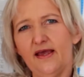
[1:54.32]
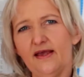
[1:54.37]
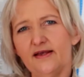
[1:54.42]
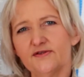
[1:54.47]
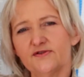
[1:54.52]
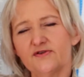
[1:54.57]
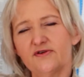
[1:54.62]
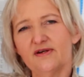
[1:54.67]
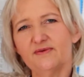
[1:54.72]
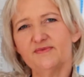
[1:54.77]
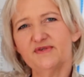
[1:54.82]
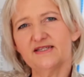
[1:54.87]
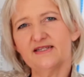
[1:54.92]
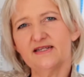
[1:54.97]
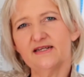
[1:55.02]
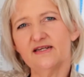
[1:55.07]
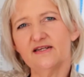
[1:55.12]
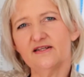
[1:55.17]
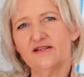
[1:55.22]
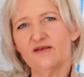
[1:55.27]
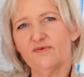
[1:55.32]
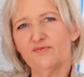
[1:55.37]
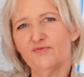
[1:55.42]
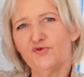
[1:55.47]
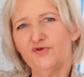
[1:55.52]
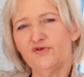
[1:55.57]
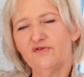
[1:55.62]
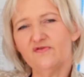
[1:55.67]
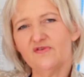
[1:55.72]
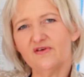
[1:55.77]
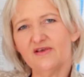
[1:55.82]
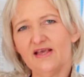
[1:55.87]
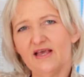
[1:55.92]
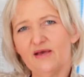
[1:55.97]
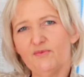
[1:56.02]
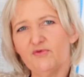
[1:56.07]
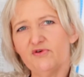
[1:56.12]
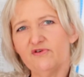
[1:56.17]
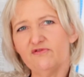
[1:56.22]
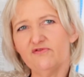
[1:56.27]
sorry, I'm just letting them move the
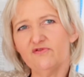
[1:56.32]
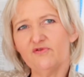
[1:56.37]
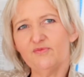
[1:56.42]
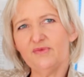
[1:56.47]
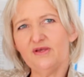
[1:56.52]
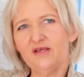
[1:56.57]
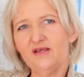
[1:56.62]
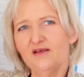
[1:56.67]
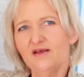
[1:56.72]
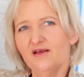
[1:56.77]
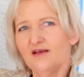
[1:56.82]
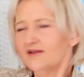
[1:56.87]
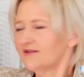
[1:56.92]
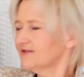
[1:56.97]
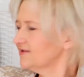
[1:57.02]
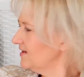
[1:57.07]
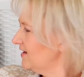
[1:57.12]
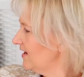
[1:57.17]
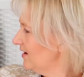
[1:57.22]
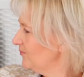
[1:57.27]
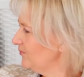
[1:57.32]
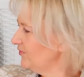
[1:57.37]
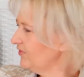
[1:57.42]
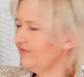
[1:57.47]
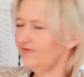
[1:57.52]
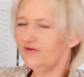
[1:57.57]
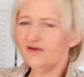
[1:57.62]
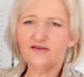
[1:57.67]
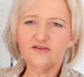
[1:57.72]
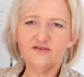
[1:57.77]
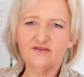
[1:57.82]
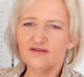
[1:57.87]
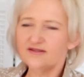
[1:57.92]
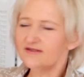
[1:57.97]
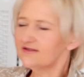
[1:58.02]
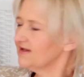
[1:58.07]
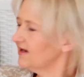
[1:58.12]
camera for me. So I'm moving it to this